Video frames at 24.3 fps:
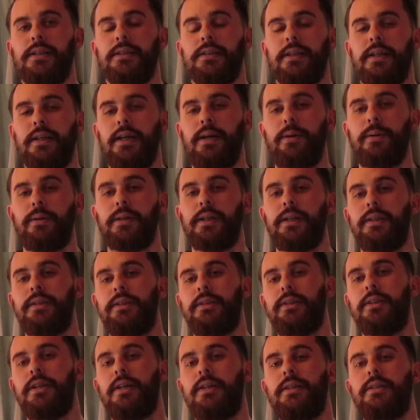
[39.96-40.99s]
So yeah, we're going to
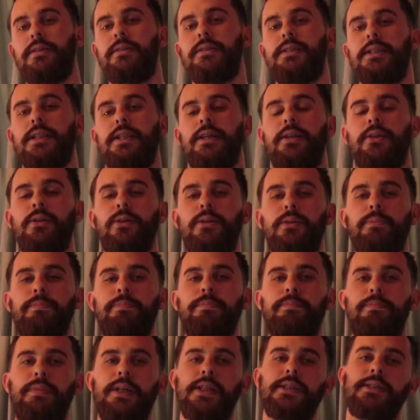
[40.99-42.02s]
do those little
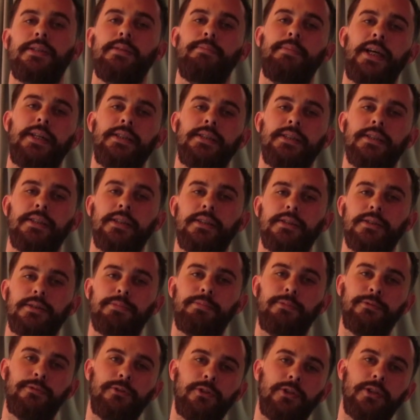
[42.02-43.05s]
bits of maintenance
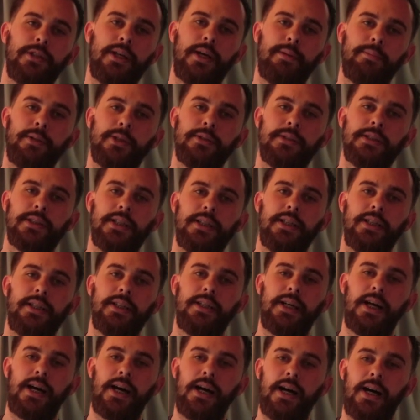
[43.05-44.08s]
before the MOT,
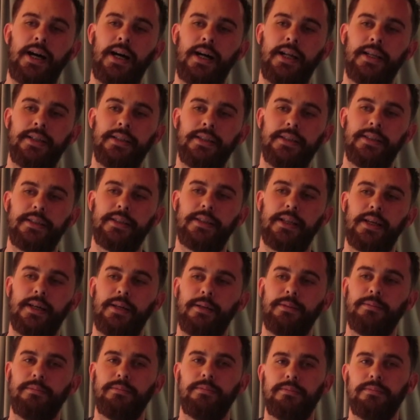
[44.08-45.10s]
and
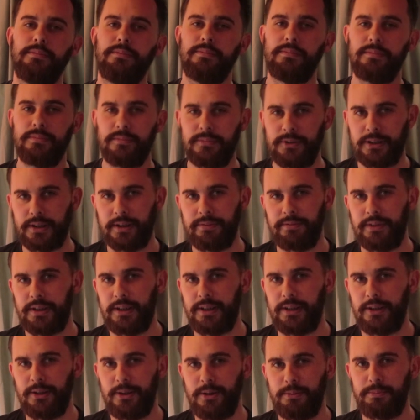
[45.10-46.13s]
then we'll give you a
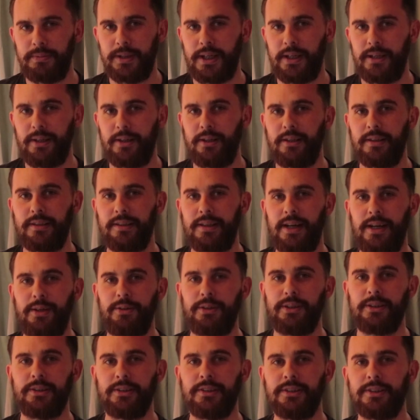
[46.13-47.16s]
little update on how
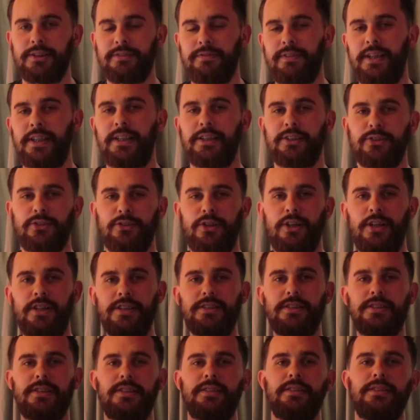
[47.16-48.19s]
it does, fingers
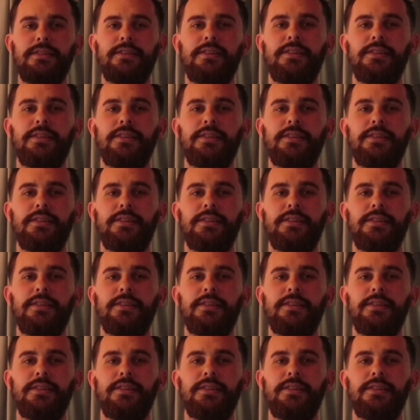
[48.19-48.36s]
crossed.